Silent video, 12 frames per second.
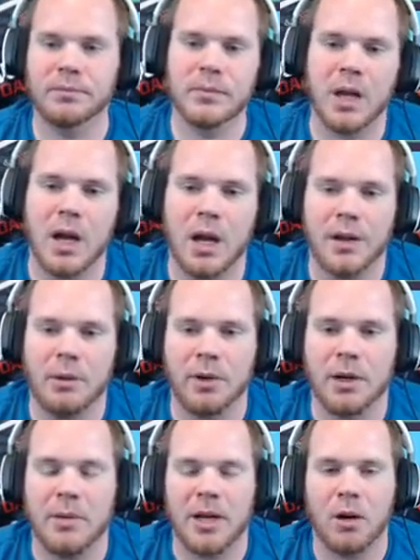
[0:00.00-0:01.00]
Now we're
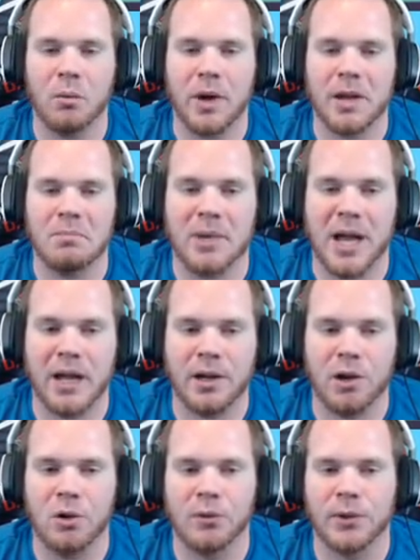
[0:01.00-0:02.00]
gonna make our way back
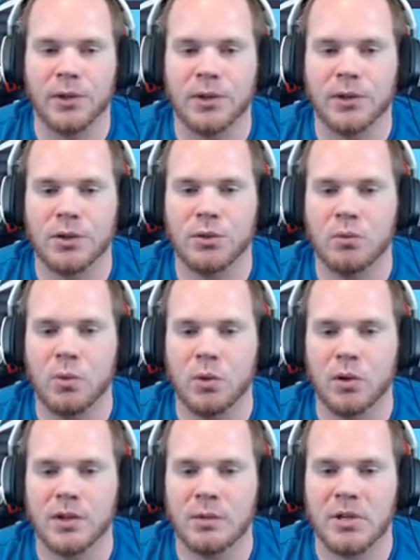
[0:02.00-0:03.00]
over
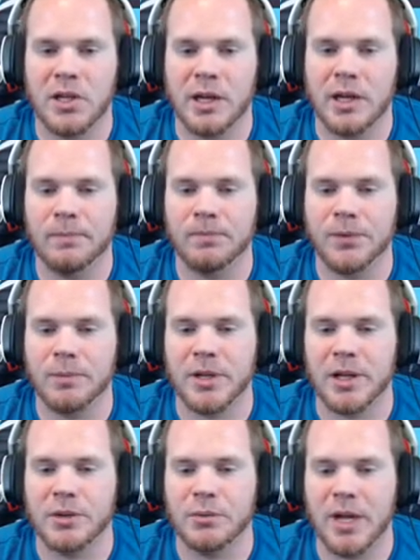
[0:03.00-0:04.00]
towards the beginning
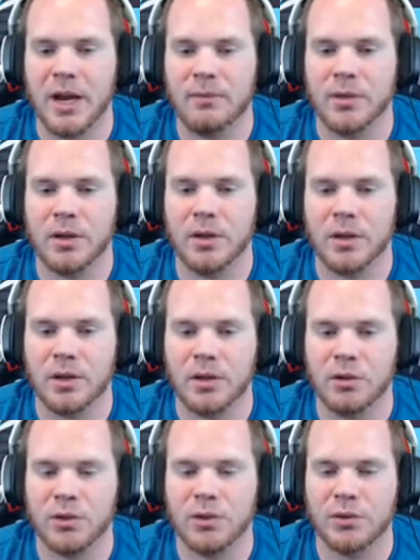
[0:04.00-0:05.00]
because we have the
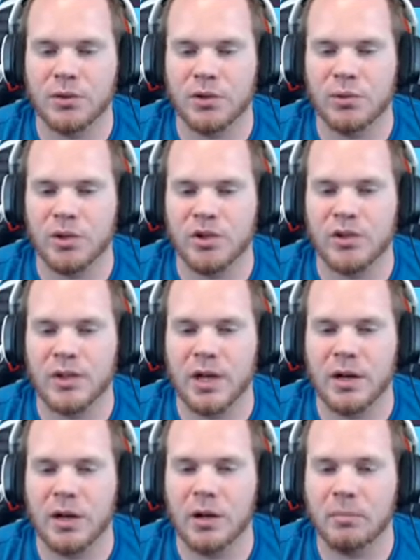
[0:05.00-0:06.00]
crystal switch set
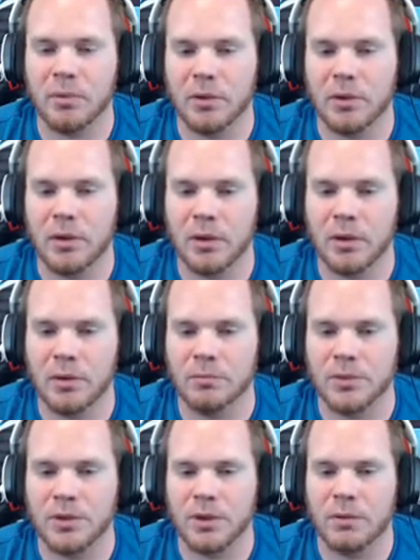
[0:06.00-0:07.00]
up
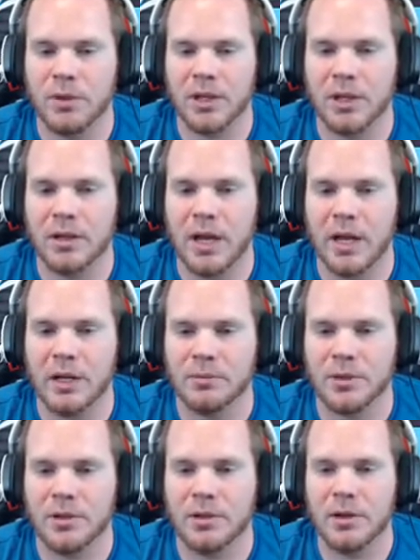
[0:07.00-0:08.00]
so that we can get the items
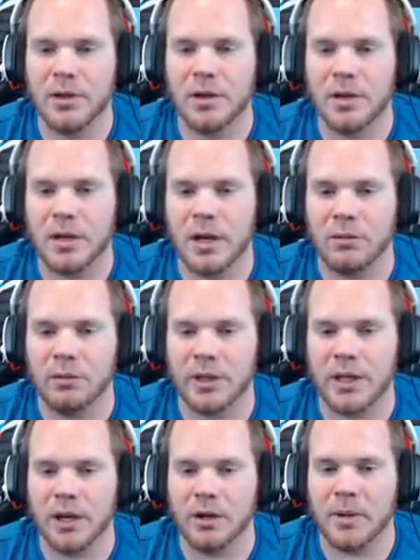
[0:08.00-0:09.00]
here. I don't really
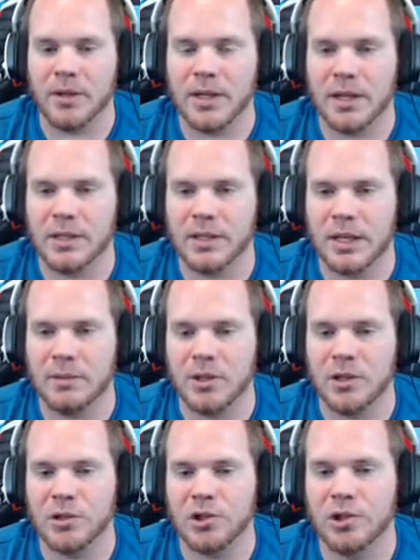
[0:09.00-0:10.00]
care about taking
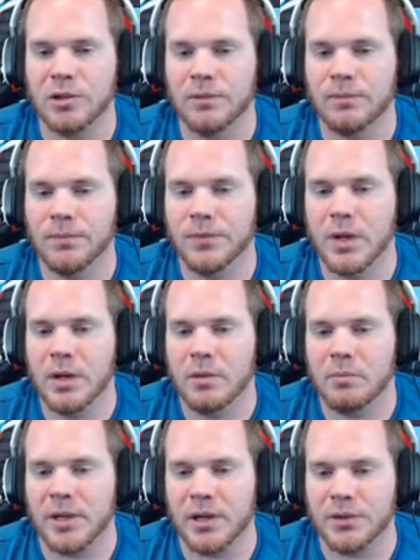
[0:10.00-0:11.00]
damage
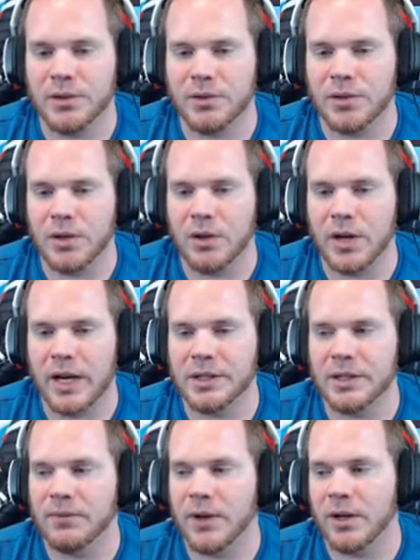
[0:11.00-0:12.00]
because there's another
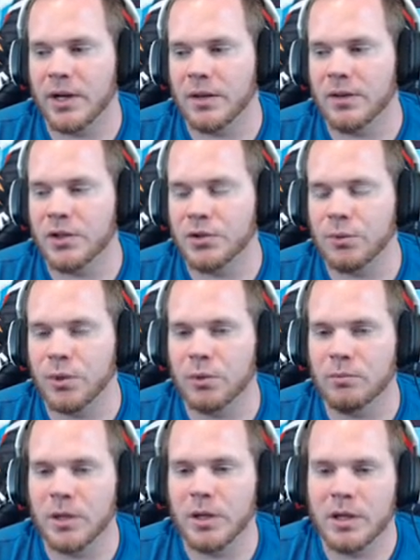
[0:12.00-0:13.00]
anti-fairy in this
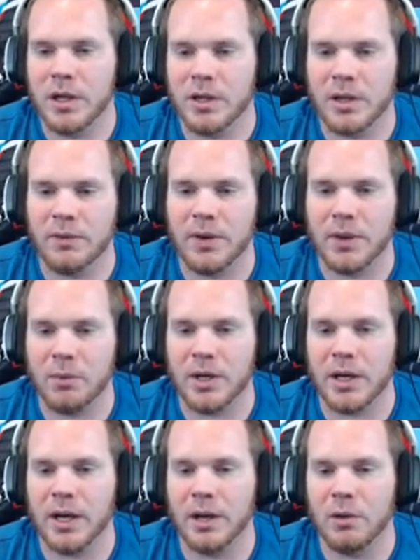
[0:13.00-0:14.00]
room in the event that we
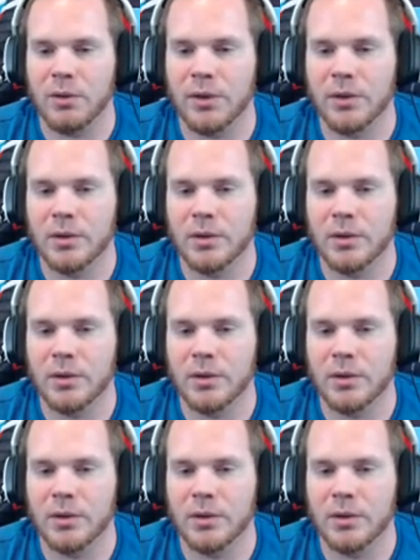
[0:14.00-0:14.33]
need health.